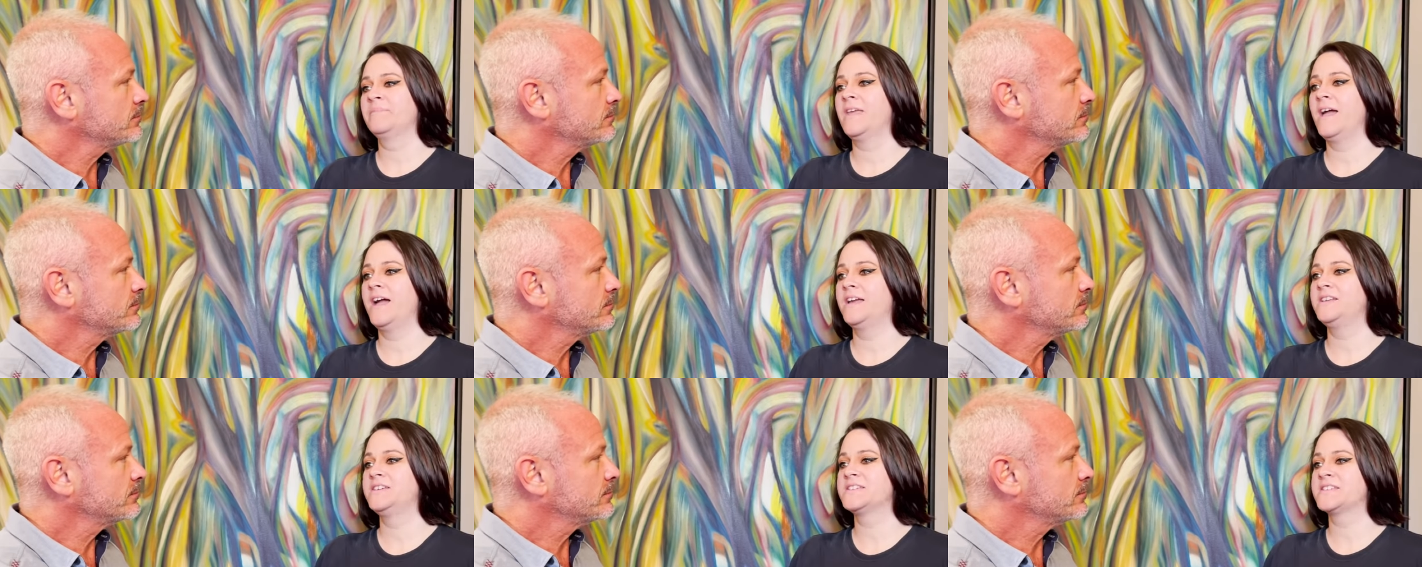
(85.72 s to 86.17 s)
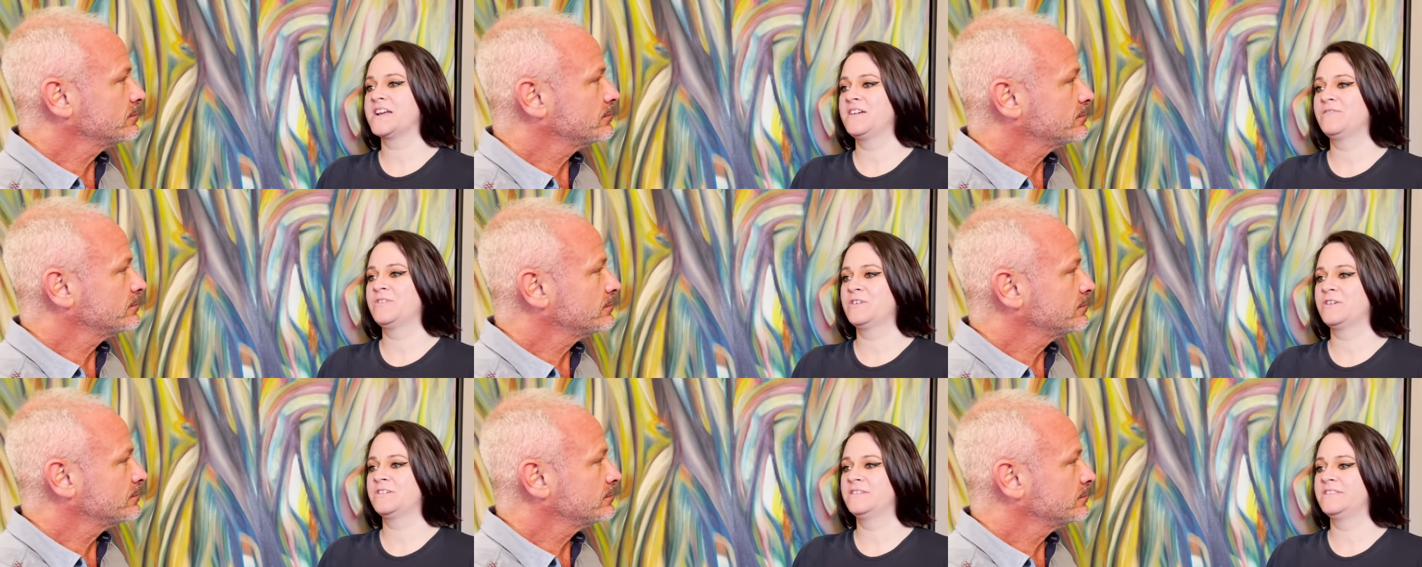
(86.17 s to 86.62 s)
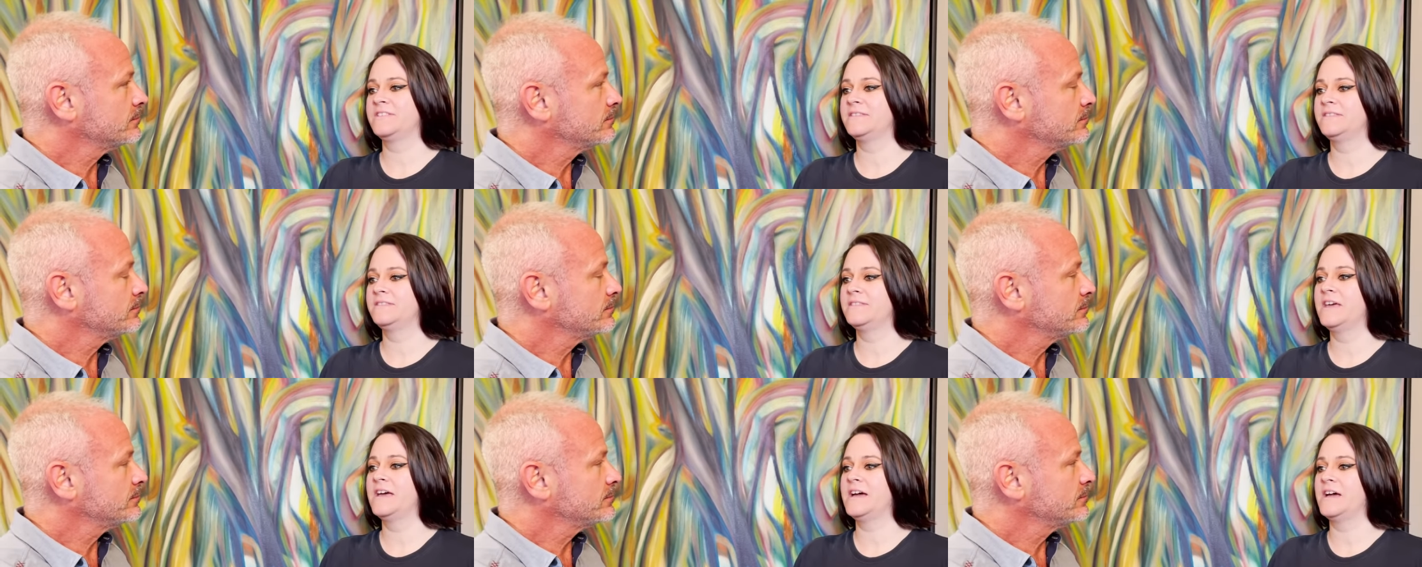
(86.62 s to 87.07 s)
Speaker 1: I discovered
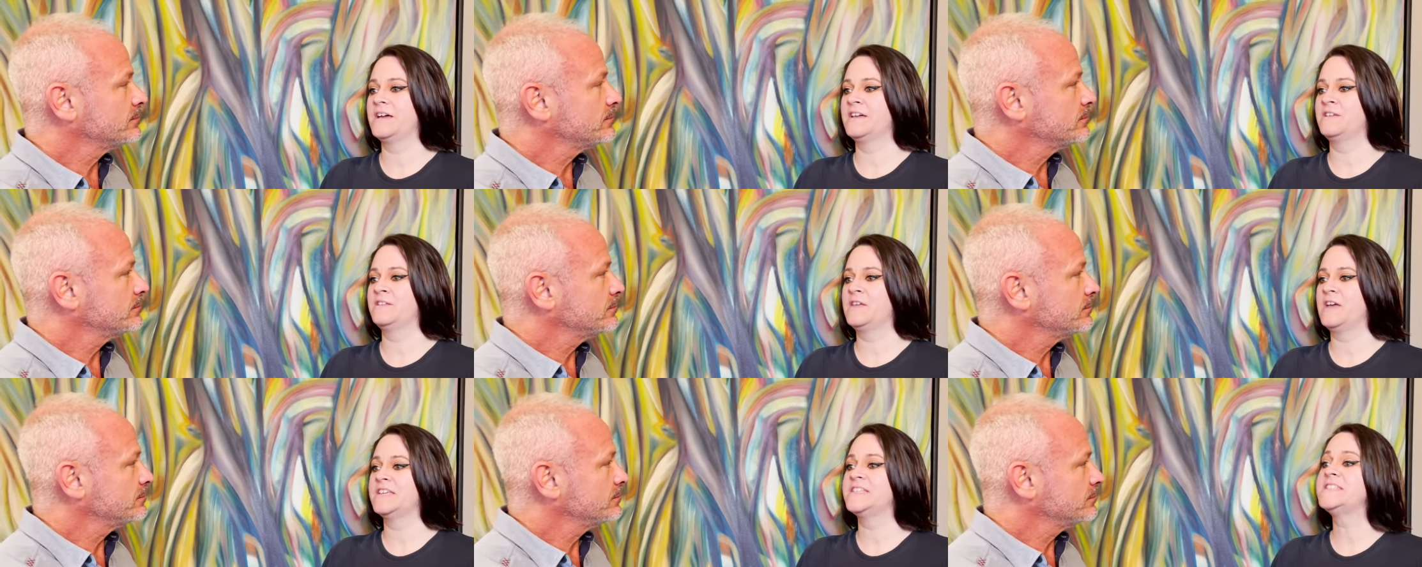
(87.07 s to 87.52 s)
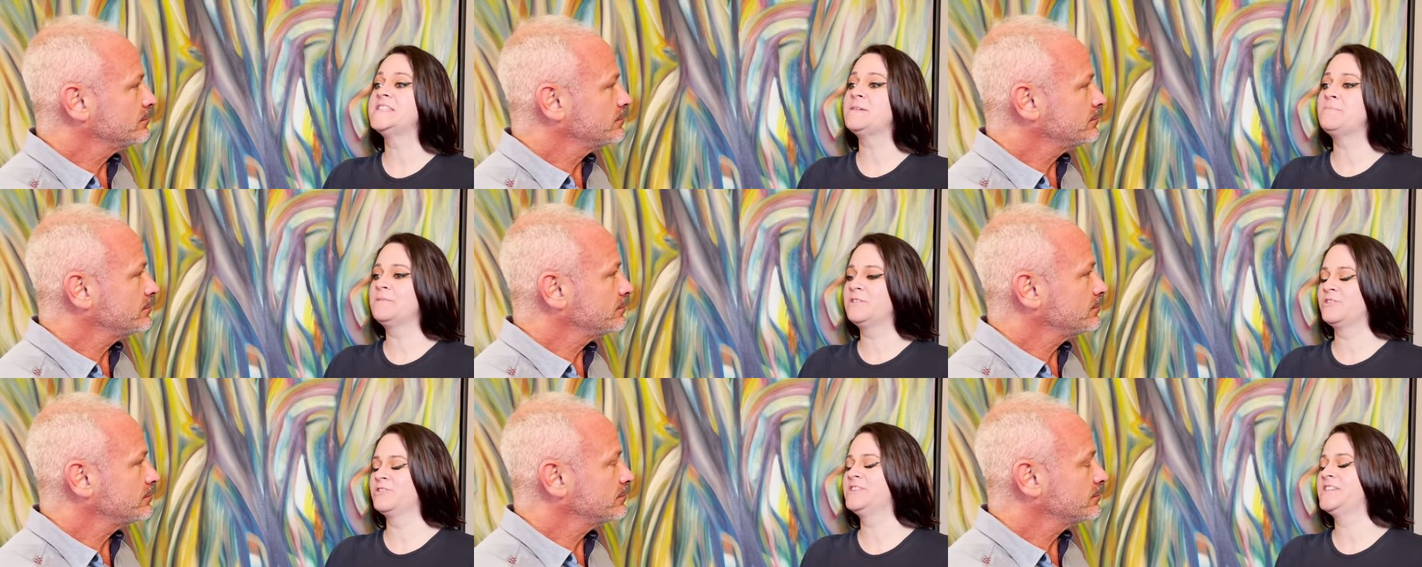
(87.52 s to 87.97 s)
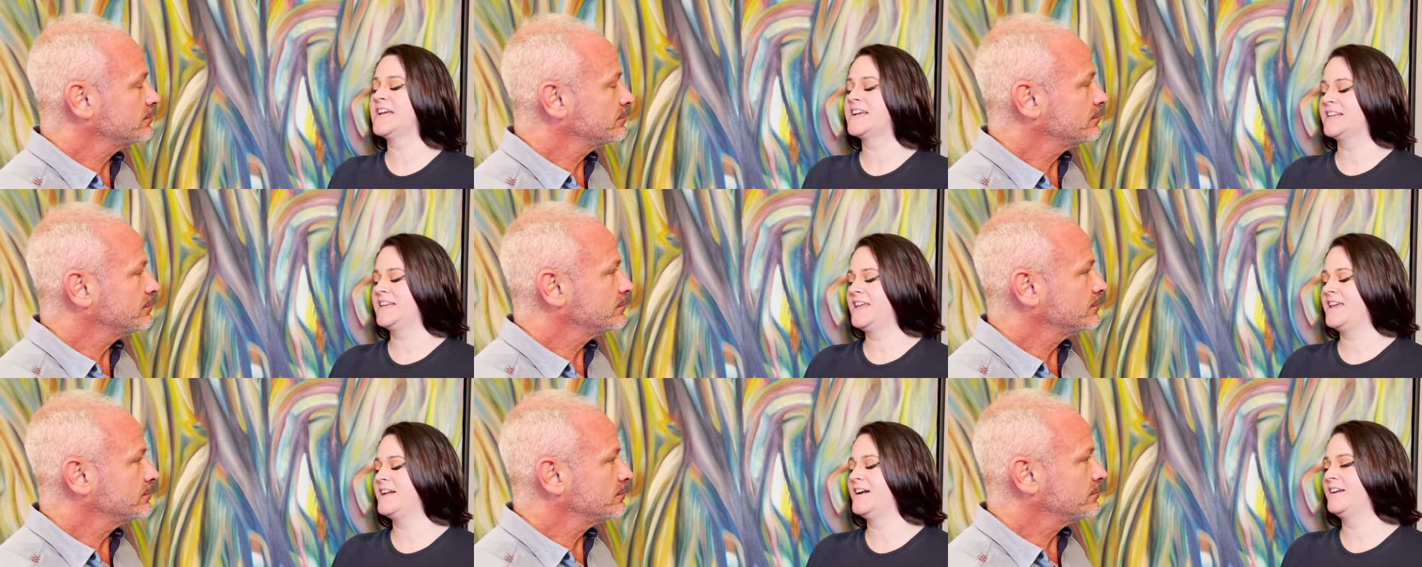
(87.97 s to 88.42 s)
uh, a similar
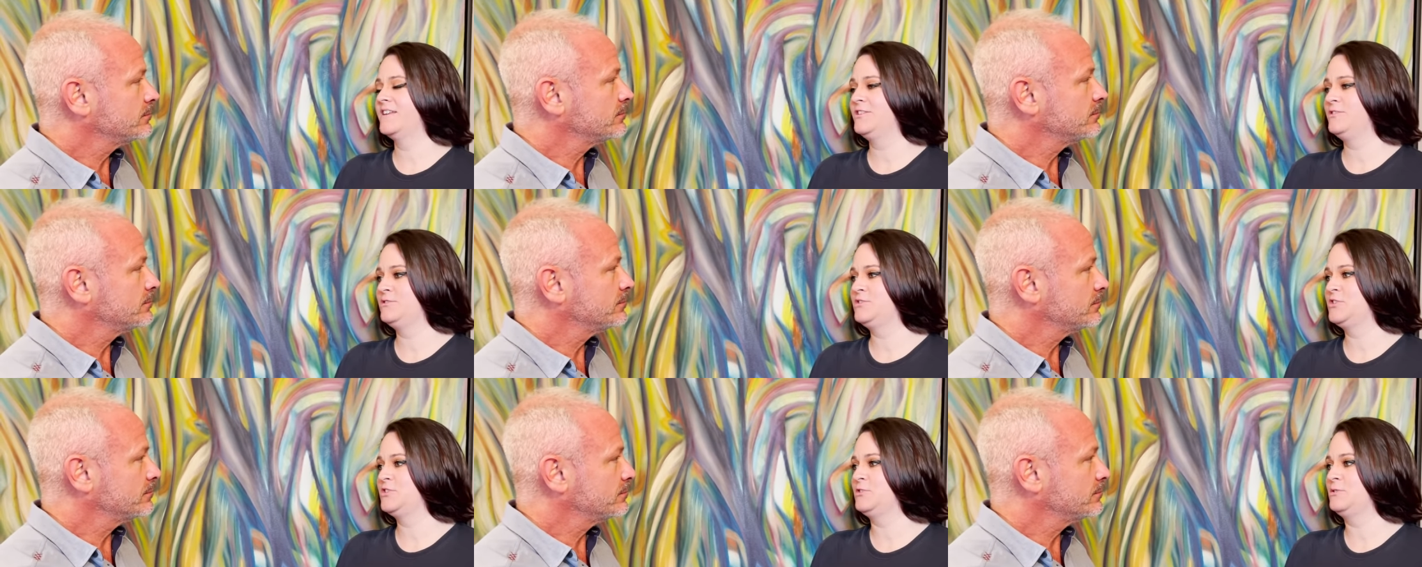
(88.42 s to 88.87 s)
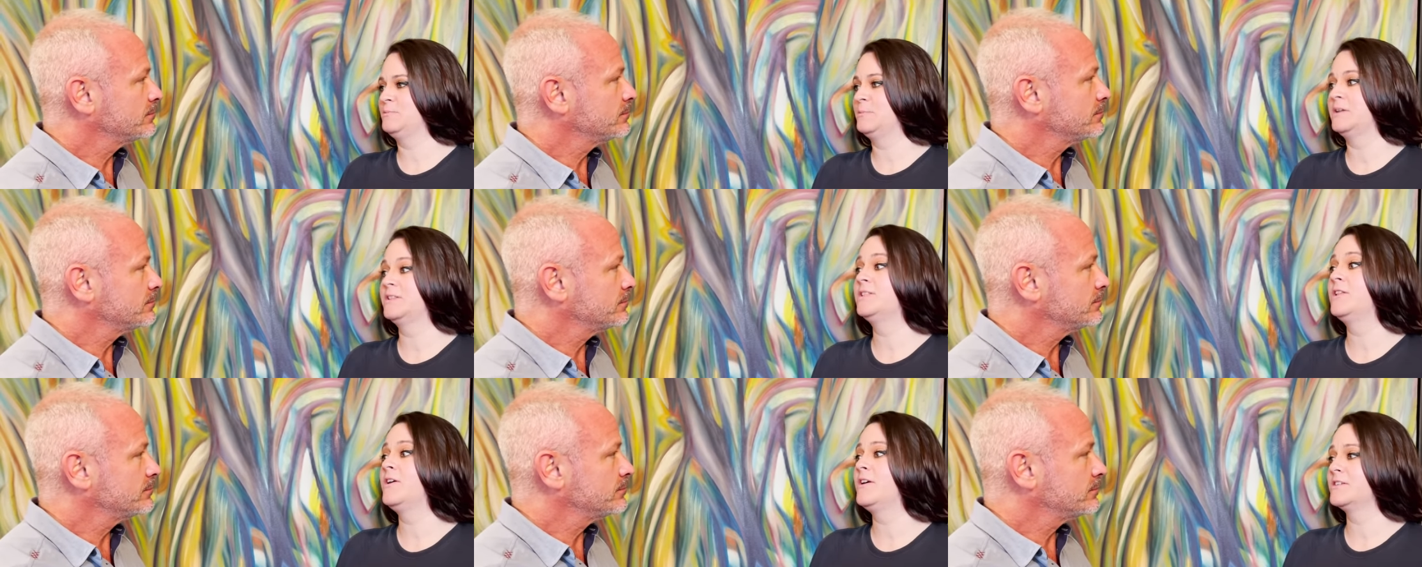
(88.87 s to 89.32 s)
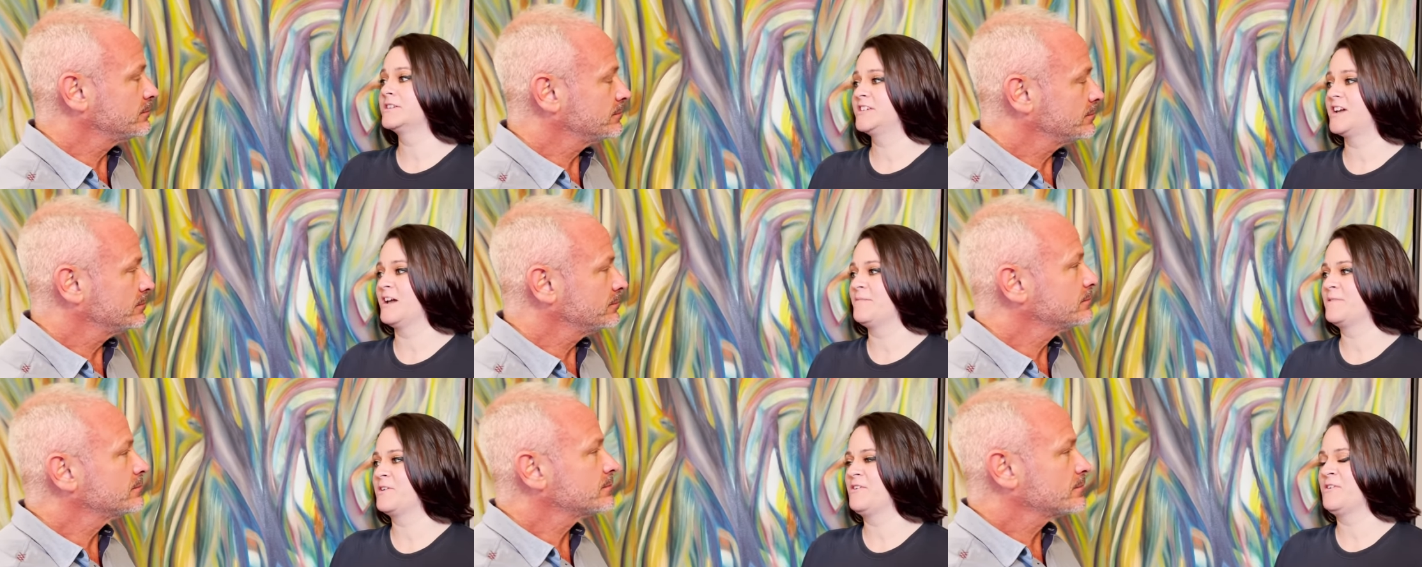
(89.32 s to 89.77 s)
technique on YouTube a long
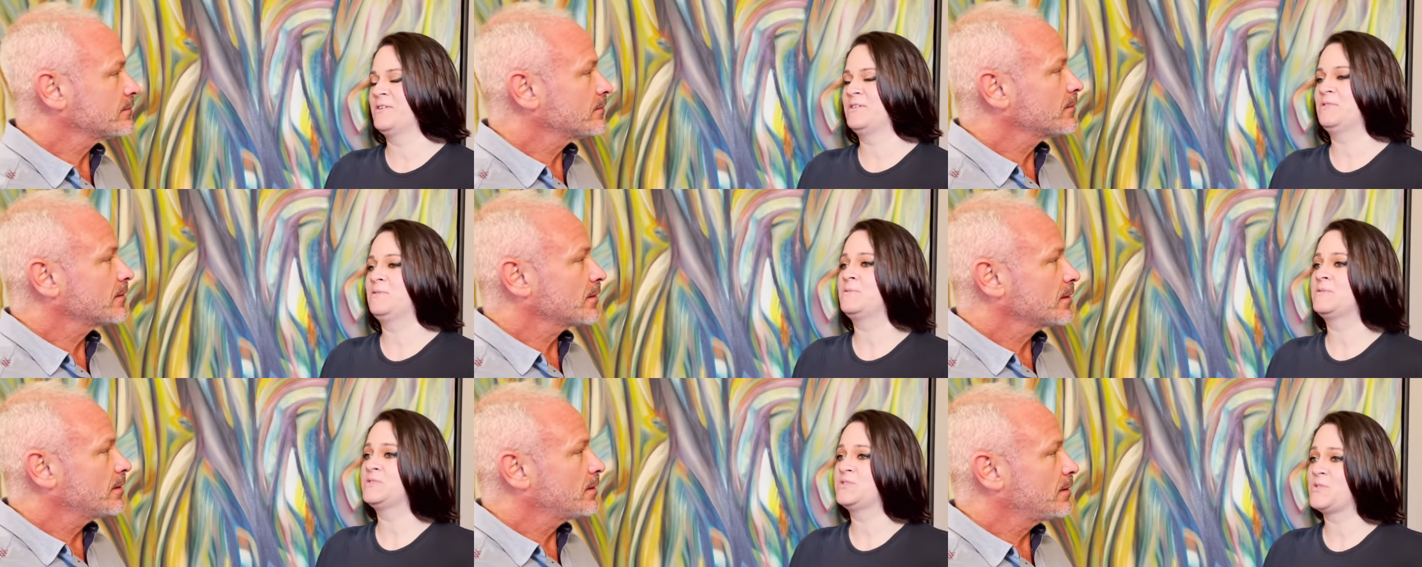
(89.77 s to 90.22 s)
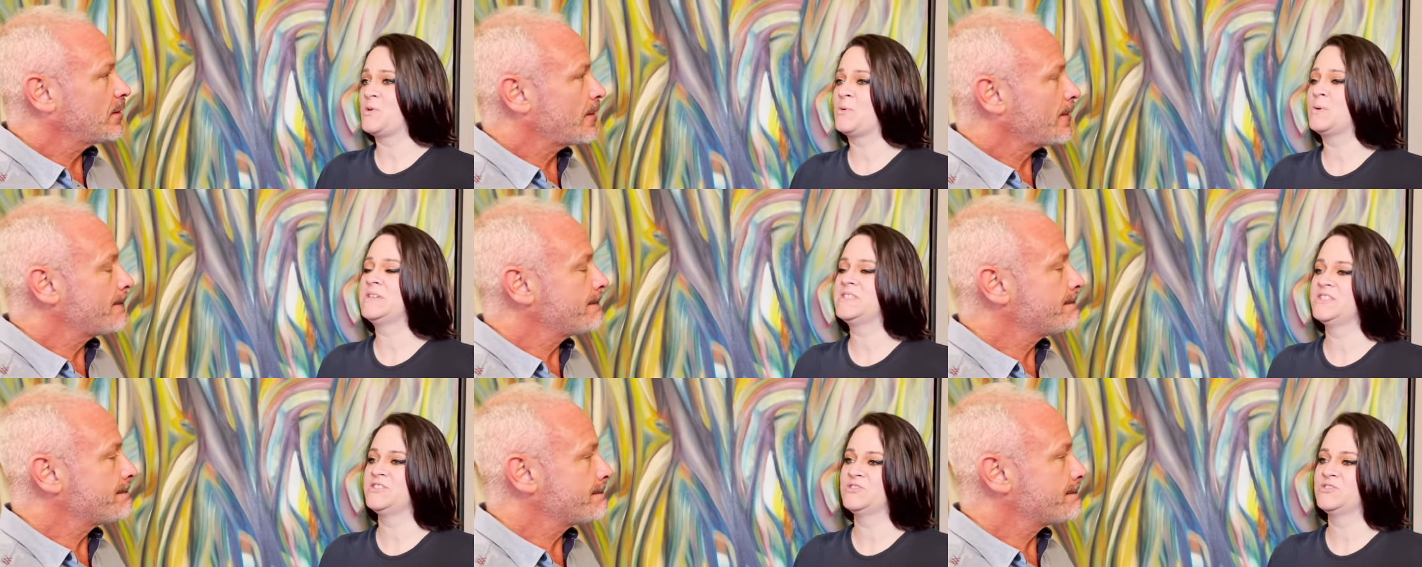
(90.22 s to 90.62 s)
time ago. I was always